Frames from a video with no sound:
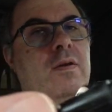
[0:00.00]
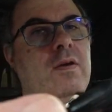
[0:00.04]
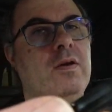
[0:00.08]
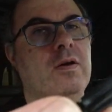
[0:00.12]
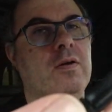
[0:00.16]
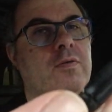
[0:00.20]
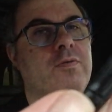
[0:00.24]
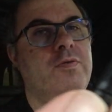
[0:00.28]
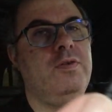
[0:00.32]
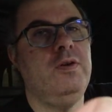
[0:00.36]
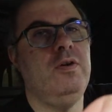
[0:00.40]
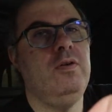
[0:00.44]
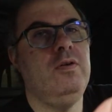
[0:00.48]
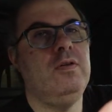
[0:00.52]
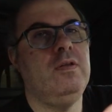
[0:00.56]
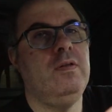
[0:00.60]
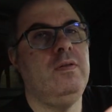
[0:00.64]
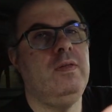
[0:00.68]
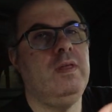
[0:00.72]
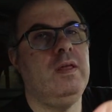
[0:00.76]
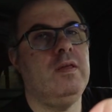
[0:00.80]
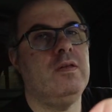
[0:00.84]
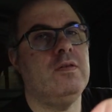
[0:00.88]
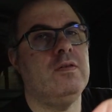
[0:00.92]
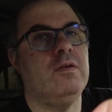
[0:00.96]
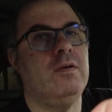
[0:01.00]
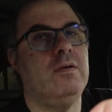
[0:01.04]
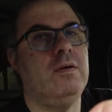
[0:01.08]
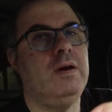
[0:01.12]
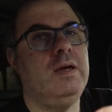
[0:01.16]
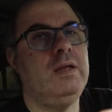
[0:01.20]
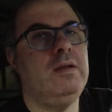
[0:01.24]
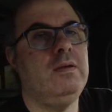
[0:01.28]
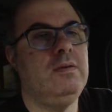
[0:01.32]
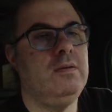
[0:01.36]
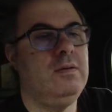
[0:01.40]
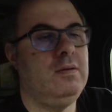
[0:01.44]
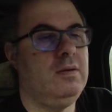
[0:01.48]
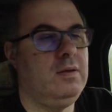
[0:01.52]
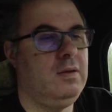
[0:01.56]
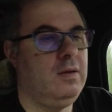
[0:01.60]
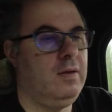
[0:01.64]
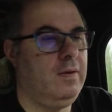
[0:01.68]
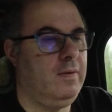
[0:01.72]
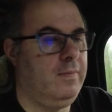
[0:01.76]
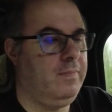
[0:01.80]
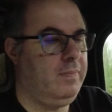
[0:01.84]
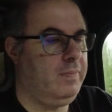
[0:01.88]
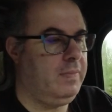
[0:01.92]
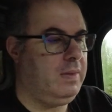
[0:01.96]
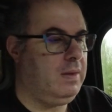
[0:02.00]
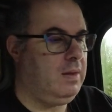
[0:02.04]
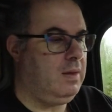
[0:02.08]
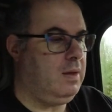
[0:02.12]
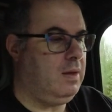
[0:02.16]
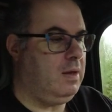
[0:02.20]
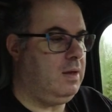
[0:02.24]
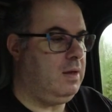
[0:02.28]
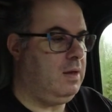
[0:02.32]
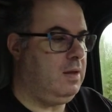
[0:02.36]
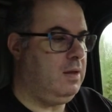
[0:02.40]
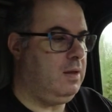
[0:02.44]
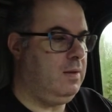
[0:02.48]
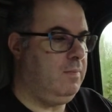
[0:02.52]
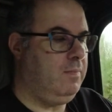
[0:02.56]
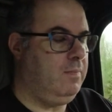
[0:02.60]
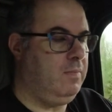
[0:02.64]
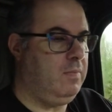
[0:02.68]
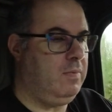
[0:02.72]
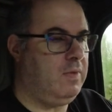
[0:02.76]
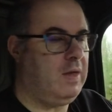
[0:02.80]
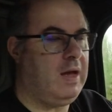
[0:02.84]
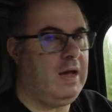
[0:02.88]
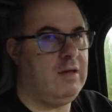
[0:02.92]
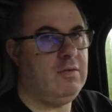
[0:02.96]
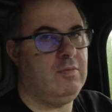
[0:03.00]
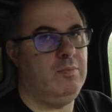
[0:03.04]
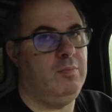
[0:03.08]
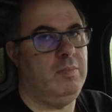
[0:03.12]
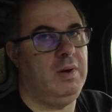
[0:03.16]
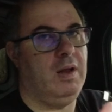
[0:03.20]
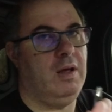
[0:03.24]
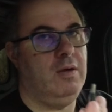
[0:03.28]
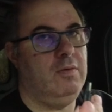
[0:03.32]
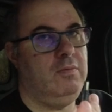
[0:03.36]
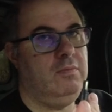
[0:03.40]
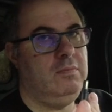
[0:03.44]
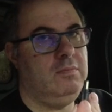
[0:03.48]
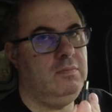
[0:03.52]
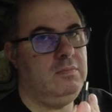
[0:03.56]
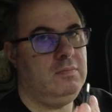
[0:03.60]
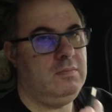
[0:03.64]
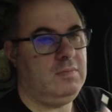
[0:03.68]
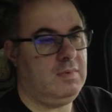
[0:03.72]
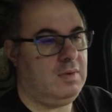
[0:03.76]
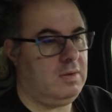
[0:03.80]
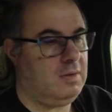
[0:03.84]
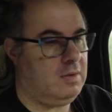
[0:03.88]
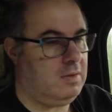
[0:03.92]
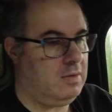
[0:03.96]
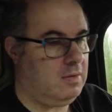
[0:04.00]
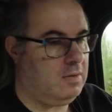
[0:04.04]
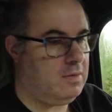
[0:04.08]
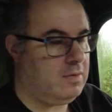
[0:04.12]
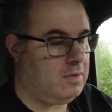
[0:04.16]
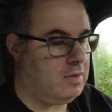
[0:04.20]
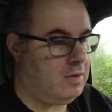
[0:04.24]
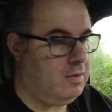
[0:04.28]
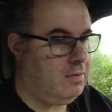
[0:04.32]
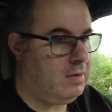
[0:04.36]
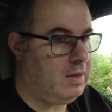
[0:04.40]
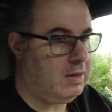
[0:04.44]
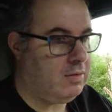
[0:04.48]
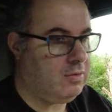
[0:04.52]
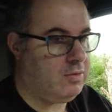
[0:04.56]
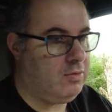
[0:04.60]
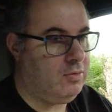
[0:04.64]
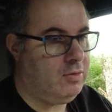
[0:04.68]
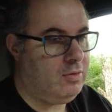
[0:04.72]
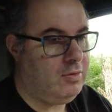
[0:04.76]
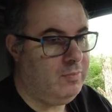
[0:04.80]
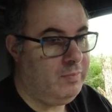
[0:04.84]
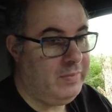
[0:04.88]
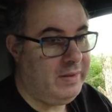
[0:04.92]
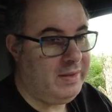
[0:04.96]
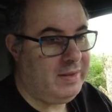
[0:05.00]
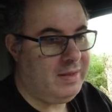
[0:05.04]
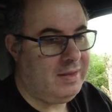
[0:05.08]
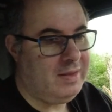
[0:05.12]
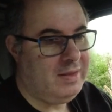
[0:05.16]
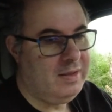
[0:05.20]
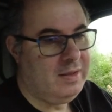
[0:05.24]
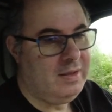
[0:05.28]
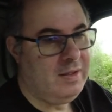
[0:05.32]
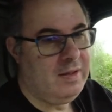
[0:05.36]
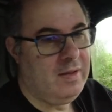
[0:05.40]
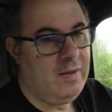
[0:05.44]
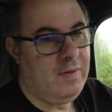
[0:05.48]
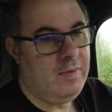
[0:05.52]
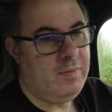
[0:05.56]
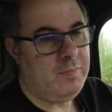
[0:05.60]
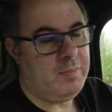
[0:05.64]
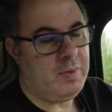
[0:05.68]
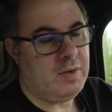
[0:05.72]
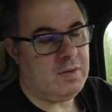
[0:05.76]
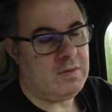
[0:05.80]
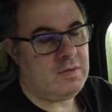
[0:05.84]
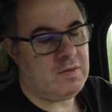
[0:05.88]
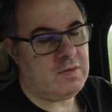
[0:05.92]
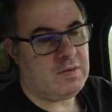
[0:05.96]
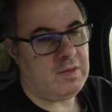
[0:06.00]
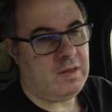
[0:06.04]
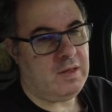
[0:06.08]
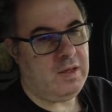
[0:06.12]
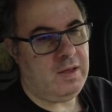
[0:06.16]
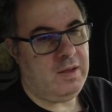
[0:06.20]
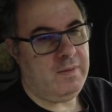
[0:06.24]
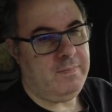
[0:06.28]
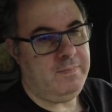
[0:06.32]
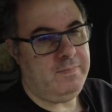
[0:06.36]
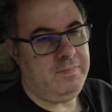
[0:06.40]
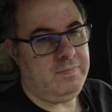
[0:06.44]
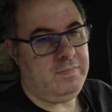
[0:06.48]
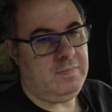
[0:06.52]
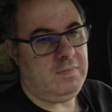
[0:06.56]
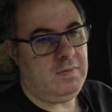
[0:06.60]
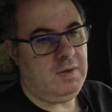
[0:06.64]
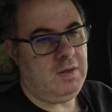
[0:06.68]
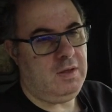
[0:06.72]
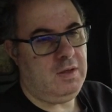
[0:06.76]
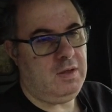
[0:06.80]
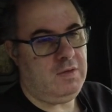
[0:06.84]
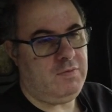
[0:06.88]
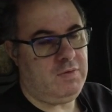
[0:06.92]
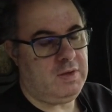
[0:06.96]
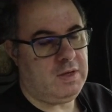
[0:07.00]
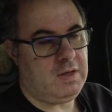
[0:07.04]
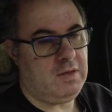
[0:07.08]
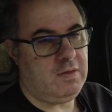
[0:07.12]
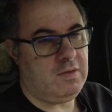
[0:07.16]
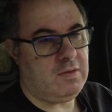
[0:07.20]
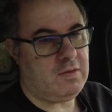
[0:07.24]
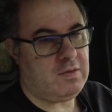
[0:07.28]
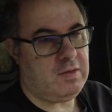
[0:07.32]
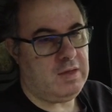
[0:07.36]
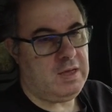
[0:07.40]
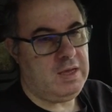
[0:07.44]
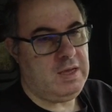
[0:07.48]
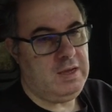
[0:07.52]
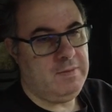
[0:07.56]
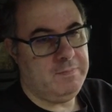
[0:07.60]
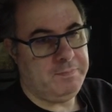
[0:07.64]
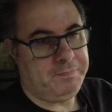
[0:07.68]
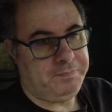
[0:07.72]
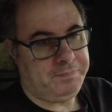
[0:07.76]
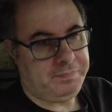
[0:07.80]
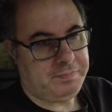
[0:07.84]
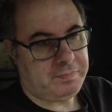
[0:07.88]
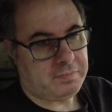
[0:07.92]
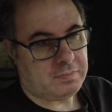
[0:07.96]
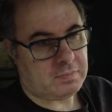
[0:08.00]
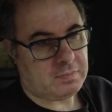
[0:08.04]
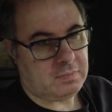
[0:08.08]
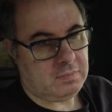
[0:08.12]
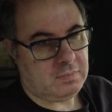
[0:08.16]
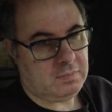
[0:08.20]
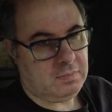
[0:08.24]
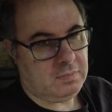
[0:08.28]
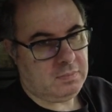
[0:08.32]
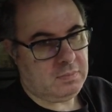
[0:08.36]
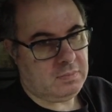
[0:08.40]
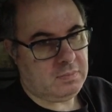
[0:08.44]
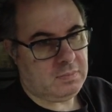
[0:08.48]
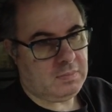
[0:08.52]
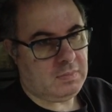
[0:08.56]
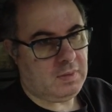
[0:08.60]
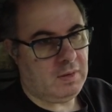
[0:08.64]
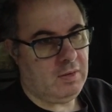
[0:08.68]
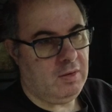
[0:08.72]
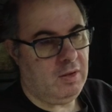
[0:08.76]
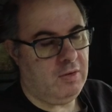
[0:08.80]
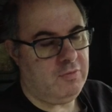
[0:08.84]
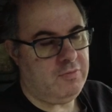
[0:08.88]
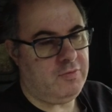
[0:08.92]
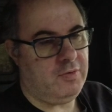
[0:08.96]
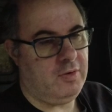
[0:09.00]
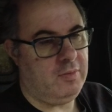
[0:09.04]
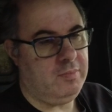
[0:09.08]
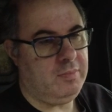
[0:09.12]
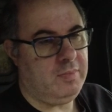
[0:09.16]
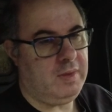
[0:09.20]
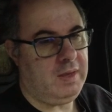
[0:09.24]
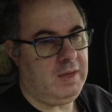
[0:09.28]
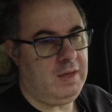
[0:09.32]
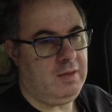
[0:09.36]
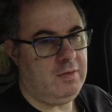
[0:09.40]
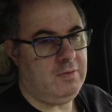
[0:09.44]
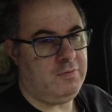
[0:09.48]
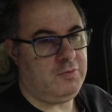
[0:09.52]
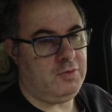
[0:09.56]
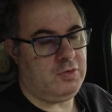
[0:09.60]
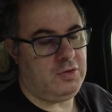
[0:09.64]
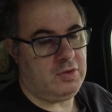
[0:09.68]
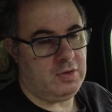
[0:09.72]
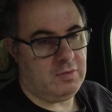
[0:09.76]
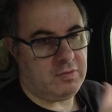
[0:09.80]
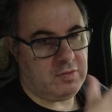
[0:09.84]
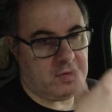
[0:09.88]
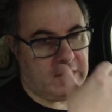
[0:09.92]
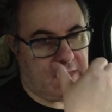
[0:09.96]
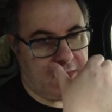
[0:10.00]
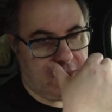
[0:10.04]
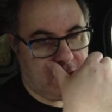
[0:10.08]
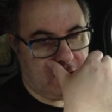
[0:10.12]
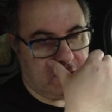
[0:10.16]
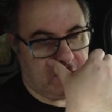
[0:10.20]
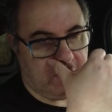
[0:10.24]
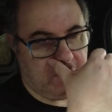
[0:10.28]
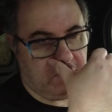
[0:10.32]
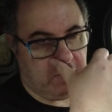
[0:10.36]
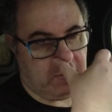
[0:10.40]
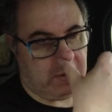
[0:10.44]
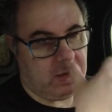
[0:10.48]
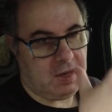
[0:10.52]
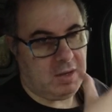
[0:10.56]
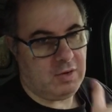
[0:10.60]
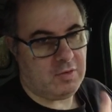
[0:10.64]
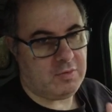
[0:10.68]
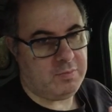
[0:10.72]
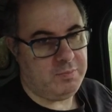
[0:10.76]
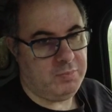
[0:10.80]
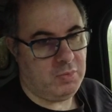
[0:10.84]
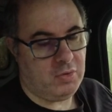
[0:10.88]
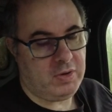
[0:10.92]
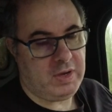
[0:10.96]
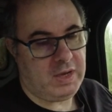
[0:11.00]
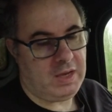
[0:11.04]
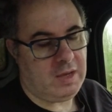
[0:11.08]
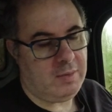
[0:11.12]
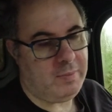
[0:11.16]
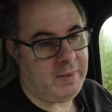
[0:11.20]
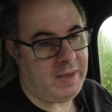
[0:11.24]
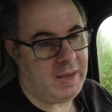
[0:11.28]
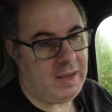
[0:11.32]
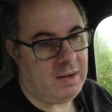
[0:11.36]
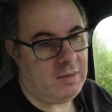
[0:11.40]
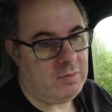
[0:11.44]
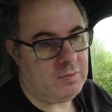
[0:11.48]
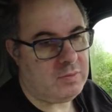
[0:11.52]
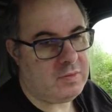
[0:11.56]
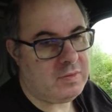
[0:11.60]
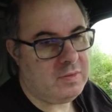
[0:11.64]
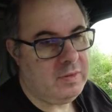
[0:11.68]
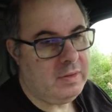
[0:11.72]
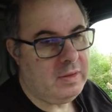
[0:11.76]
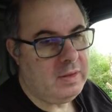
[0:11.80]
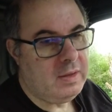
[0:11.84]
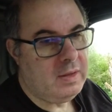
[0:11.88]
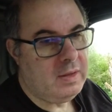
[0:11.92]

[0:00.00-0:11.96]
you've got a fuse in this side. That hasn't blown, so that's good. But if you can see from the footage I've taken while I was booking about,